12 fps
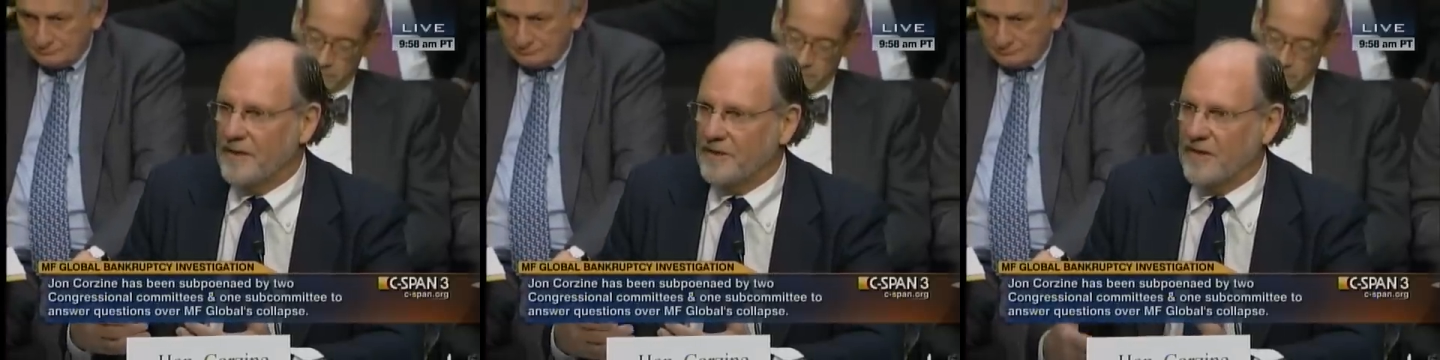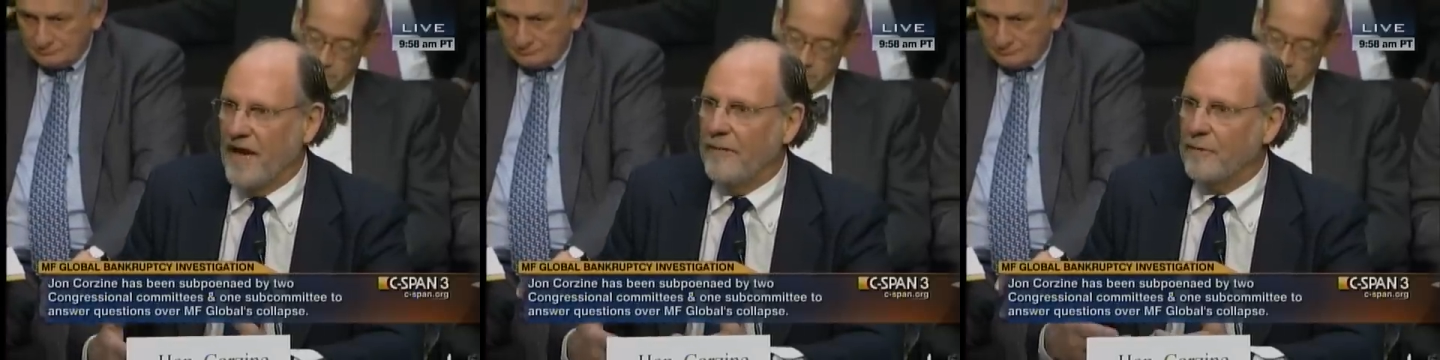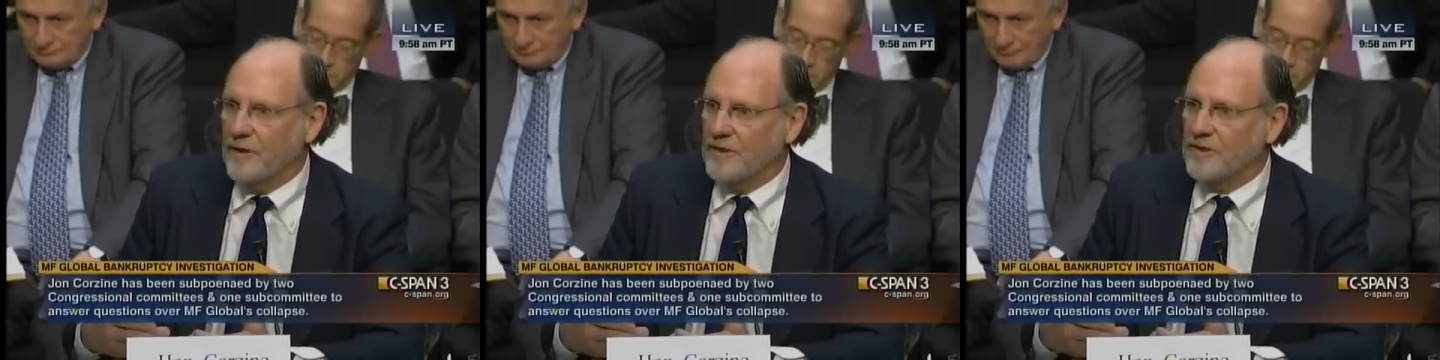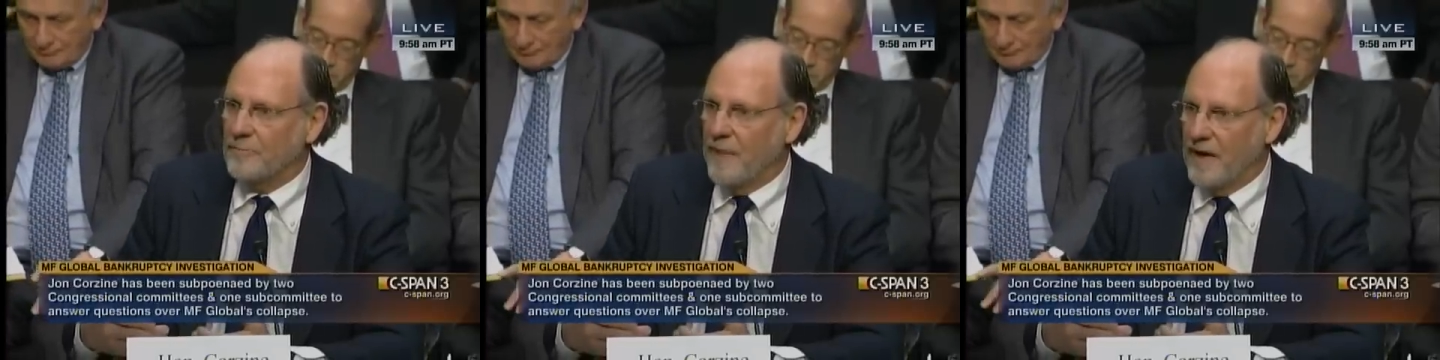
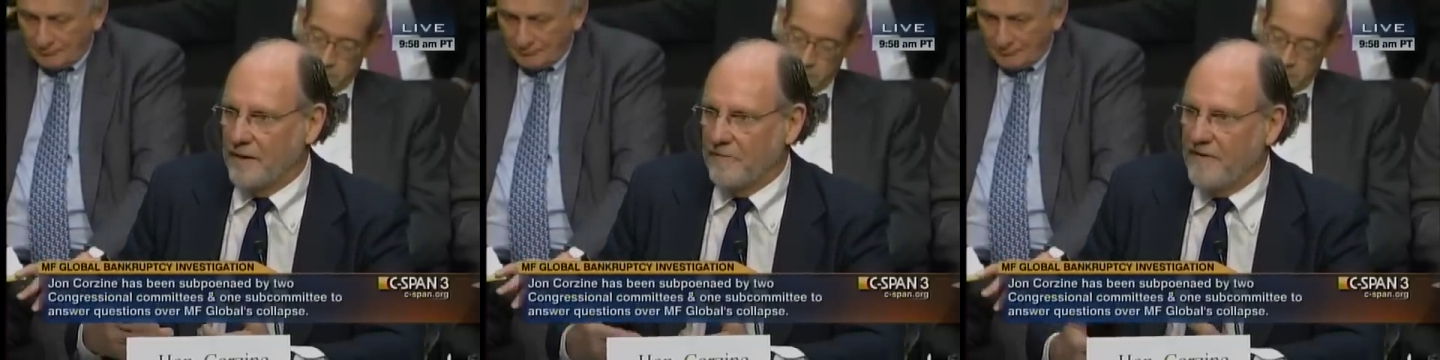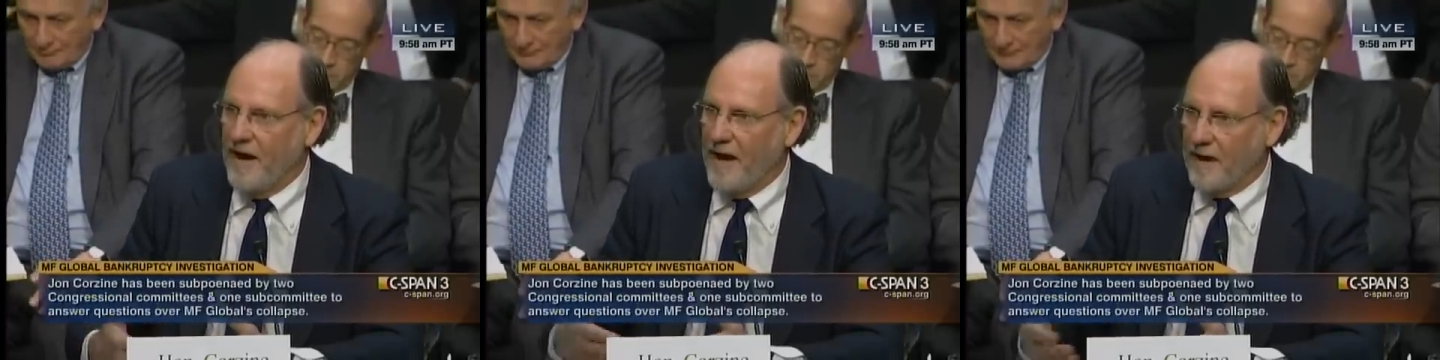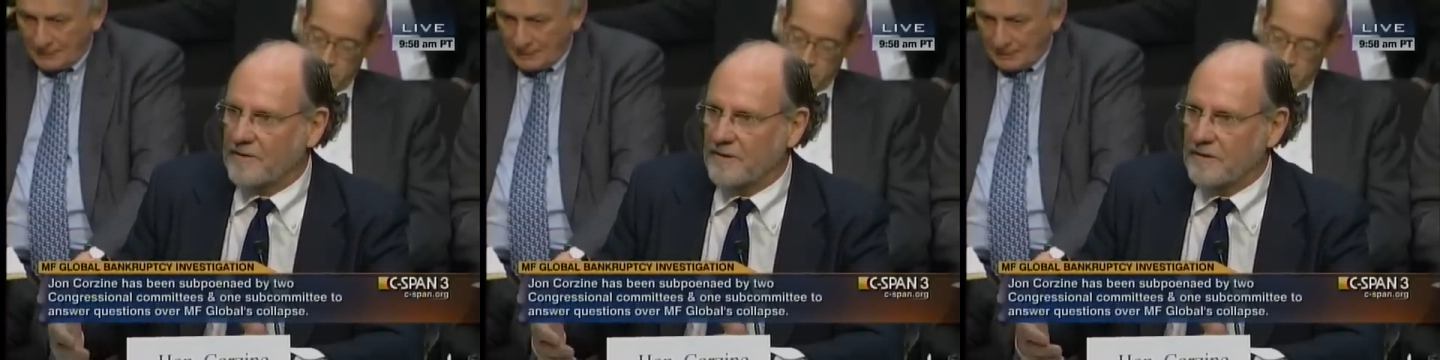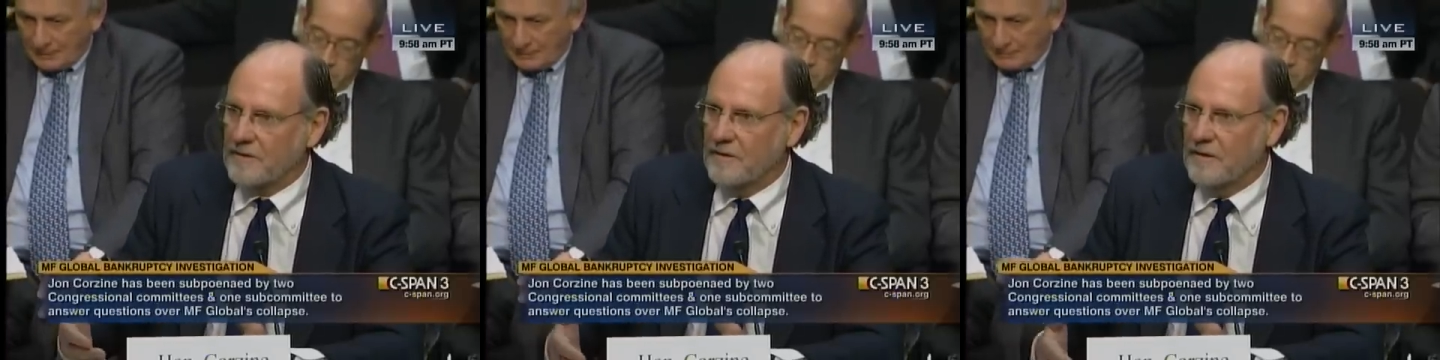Speaker 1: established by the
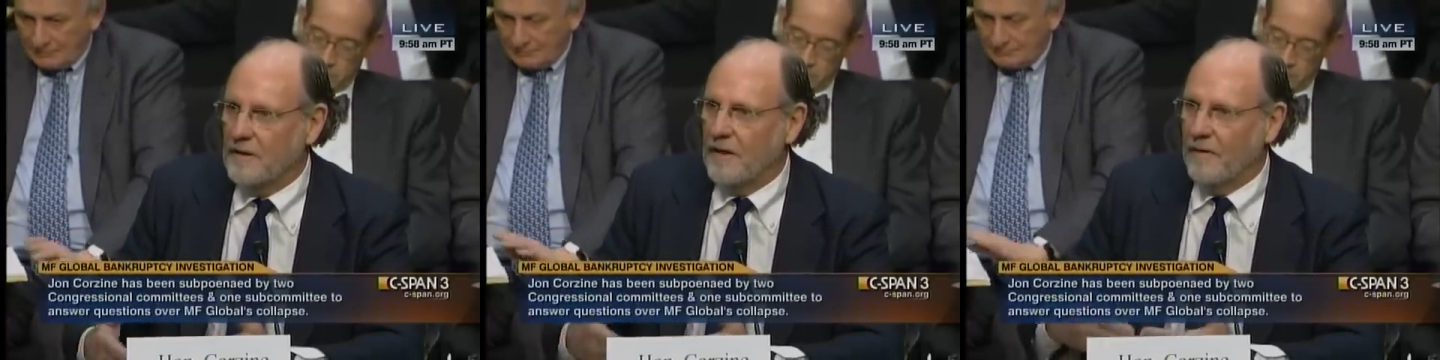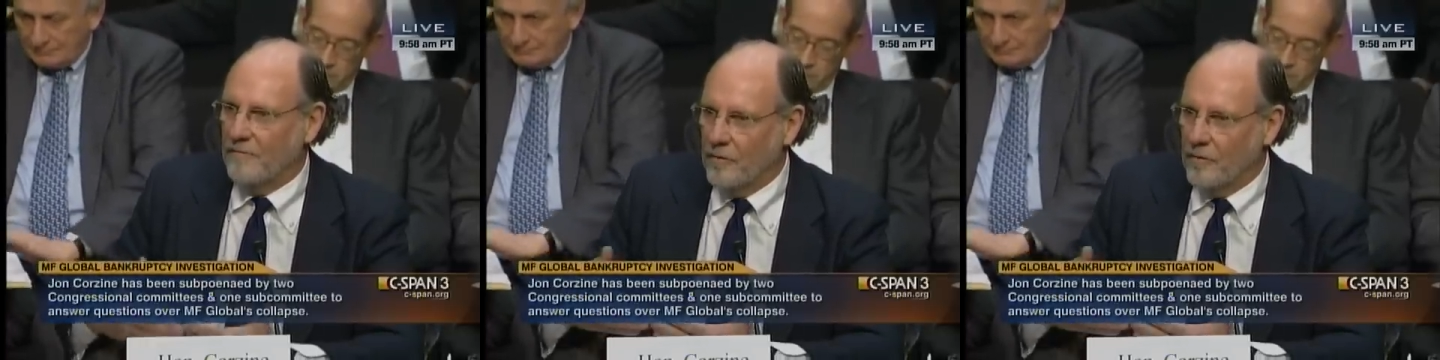facts of